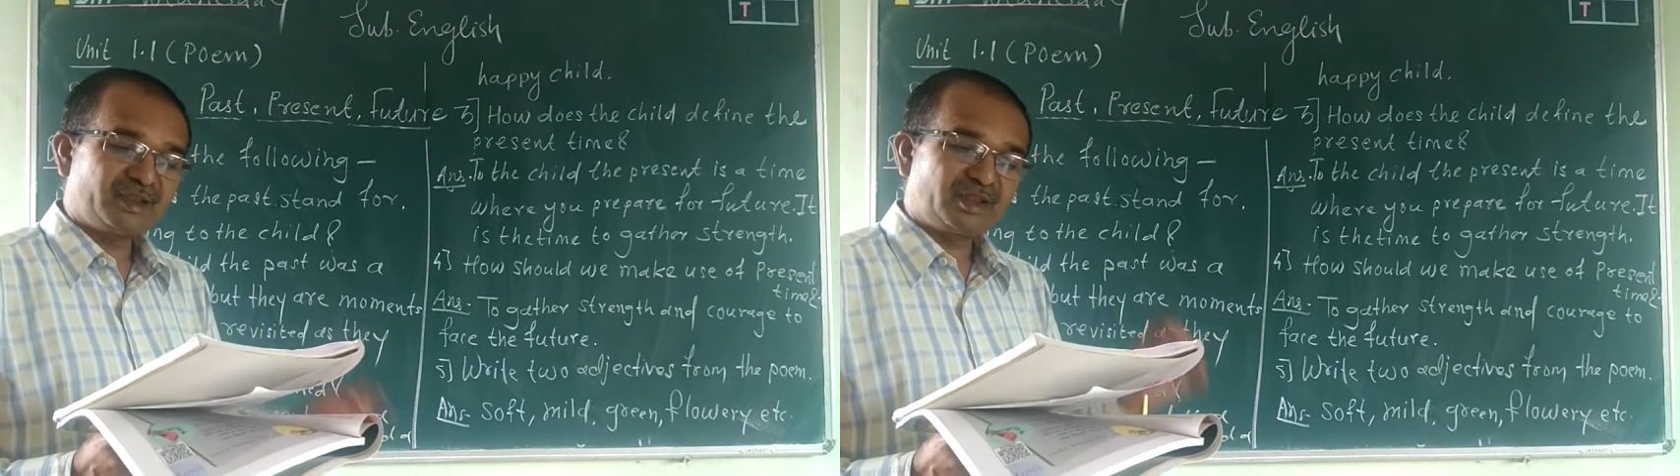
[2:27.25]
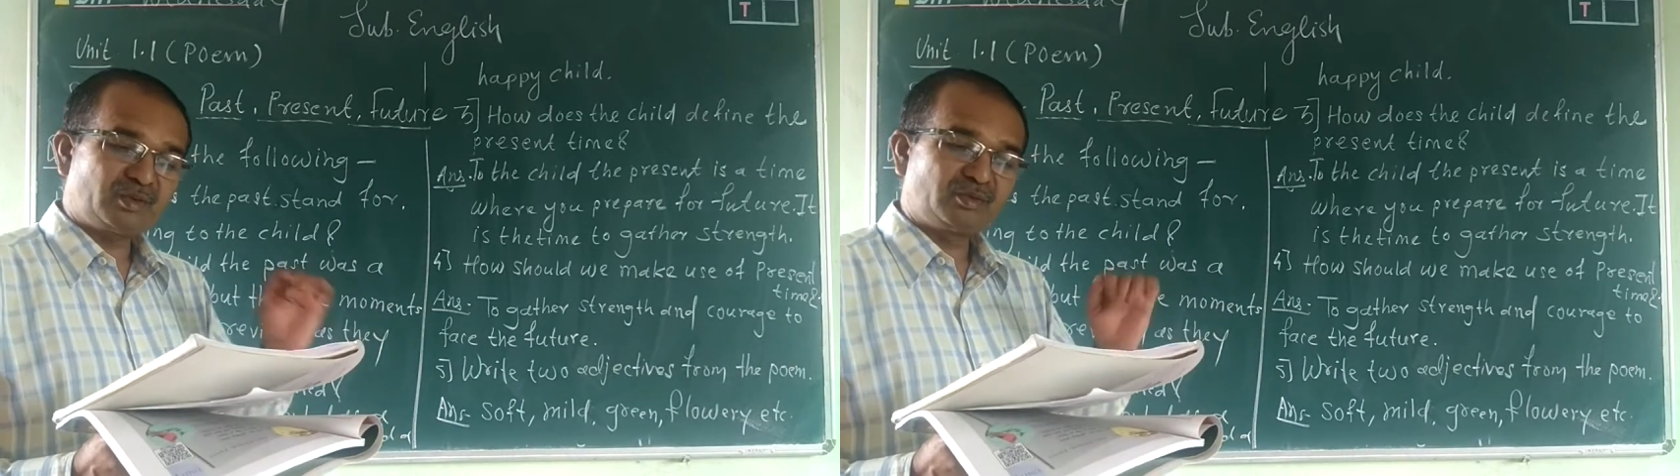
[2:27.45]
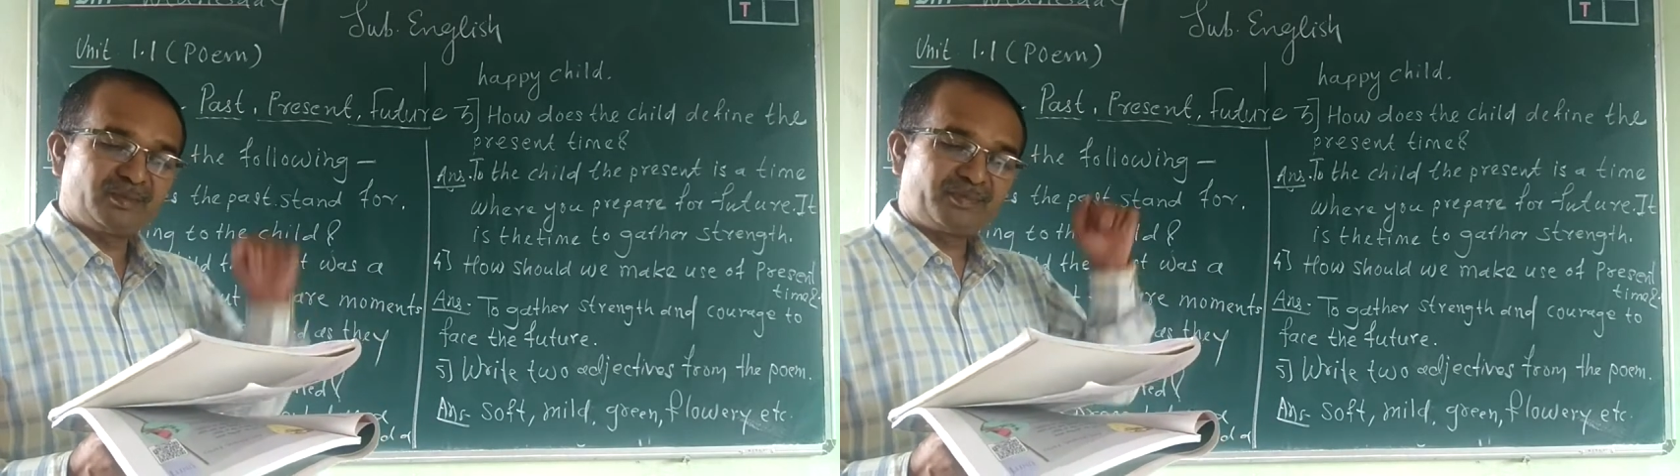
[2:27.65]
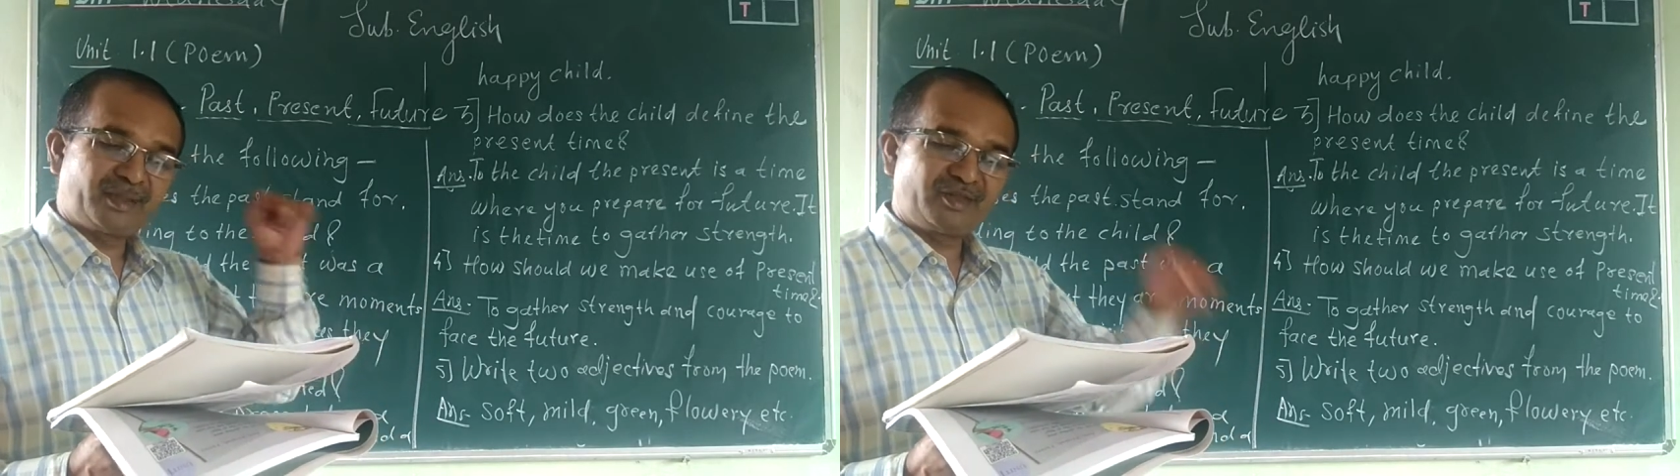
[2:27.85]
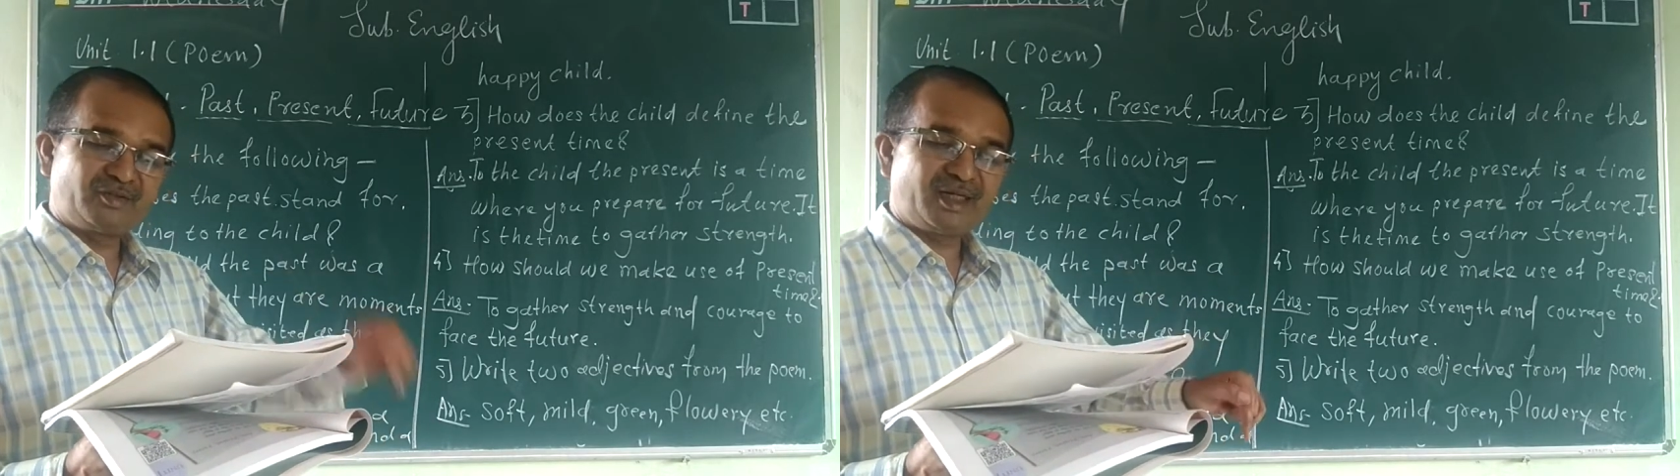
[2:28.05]
it to the
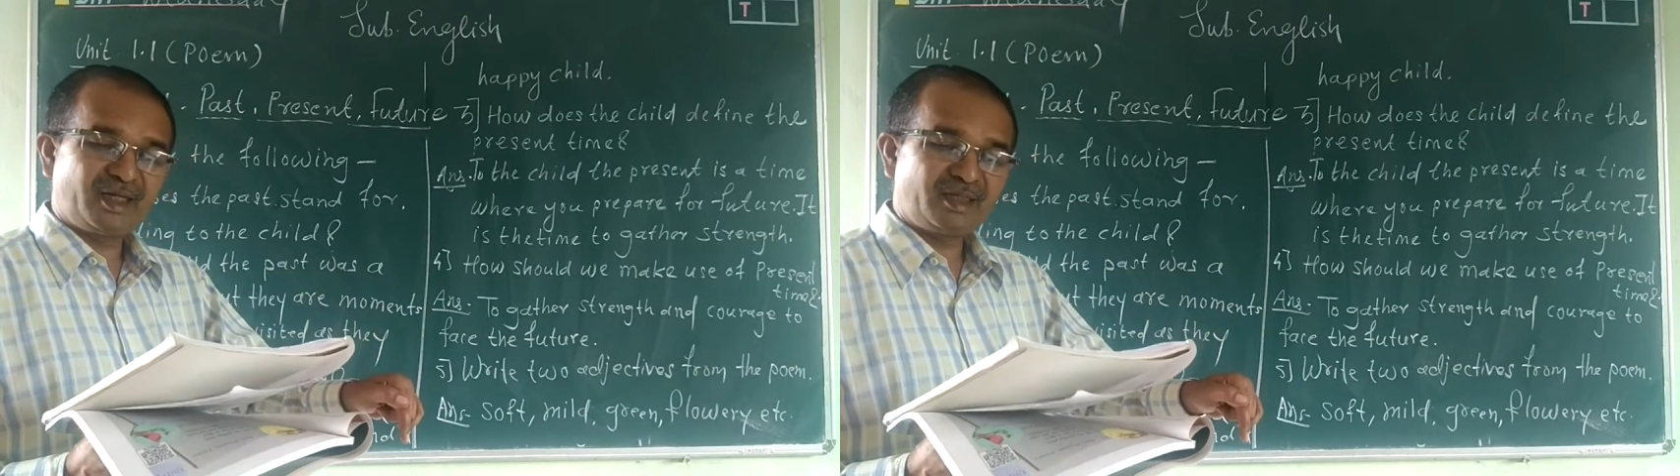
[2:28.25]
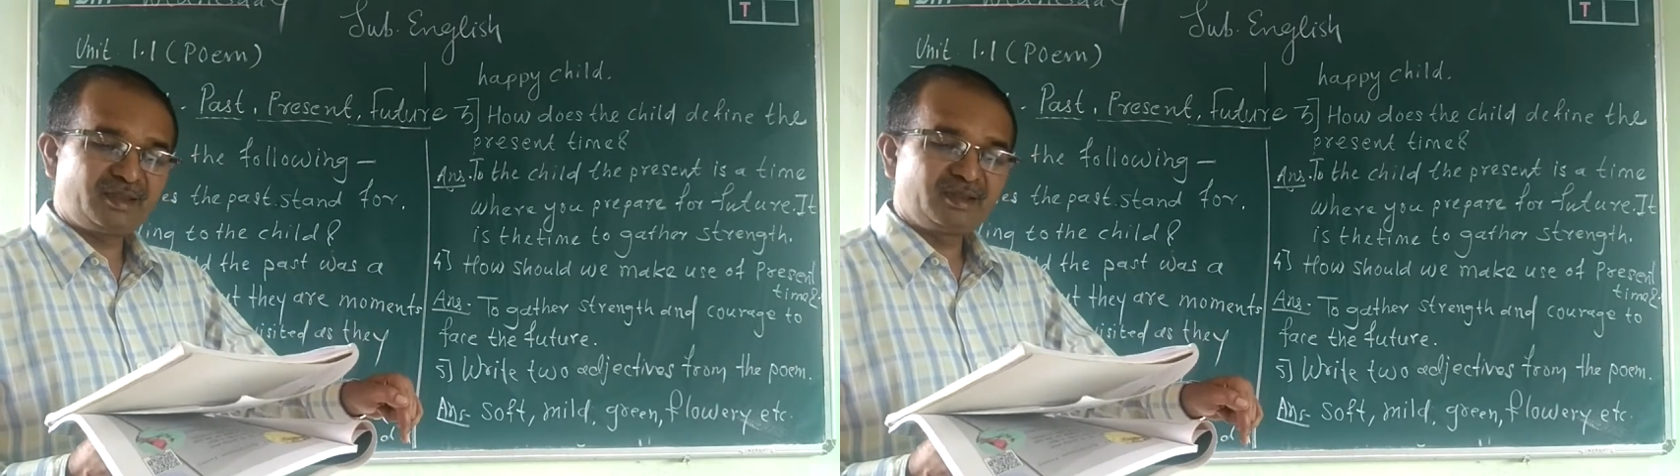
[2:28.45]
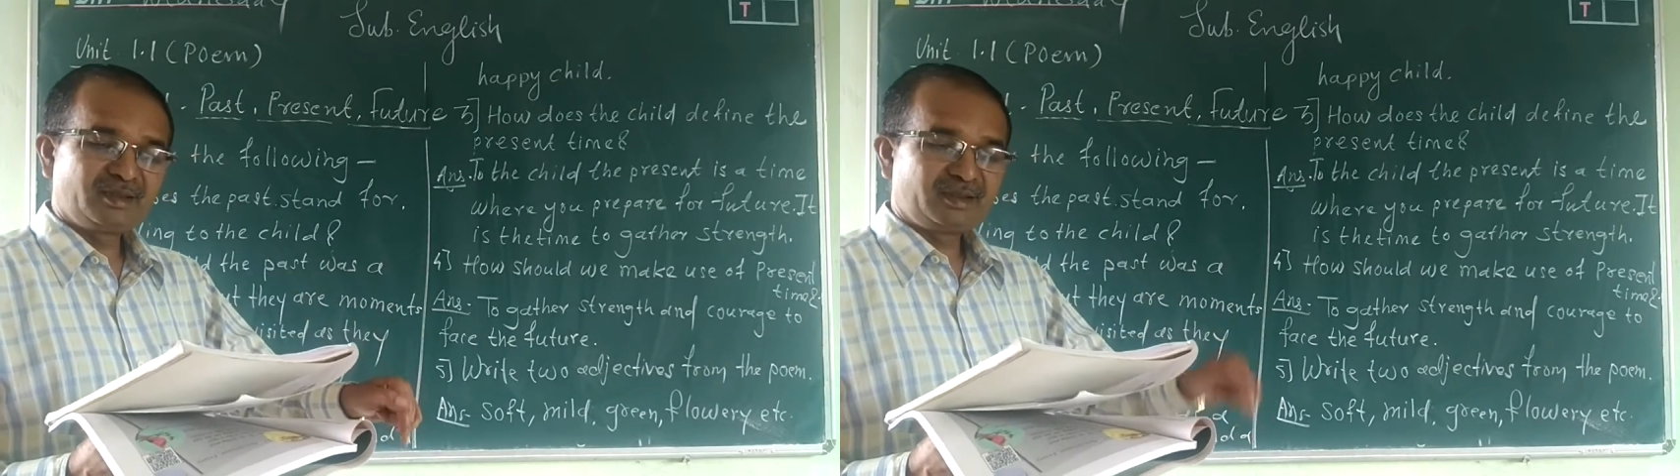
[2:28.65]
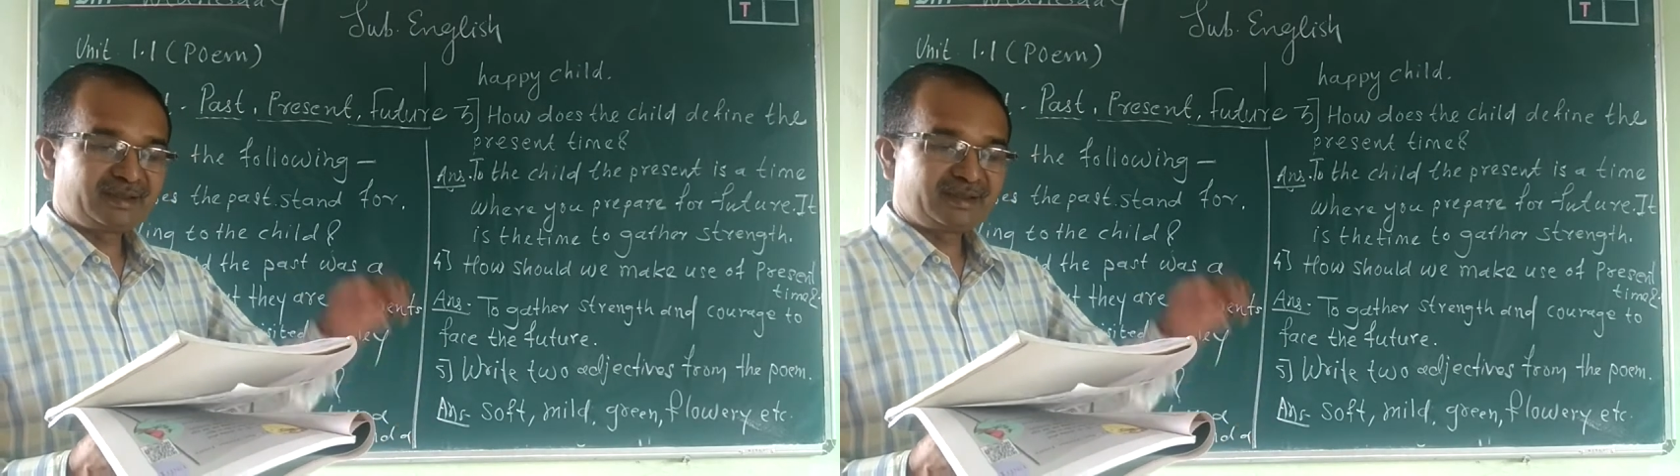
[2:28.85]
present